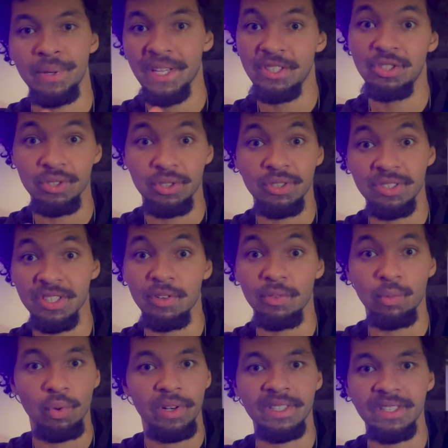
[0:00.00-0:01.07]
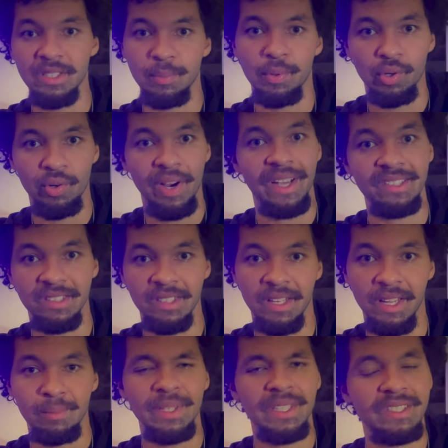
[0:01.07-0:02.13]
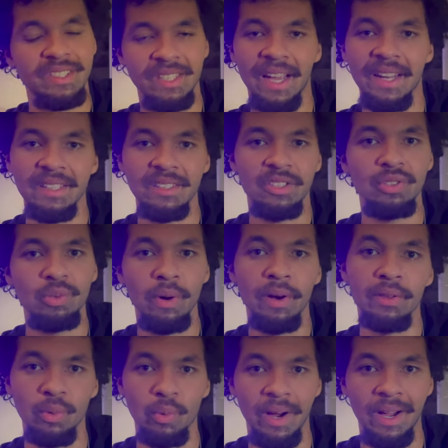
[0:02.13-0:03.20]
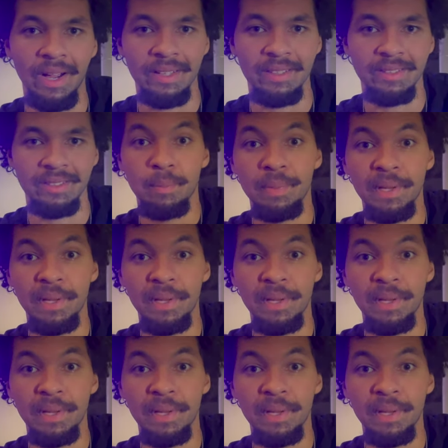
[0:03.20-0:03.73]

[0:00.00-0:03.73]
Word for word: Picture yourself wanting to procrastinate, but deciding to do otherwise.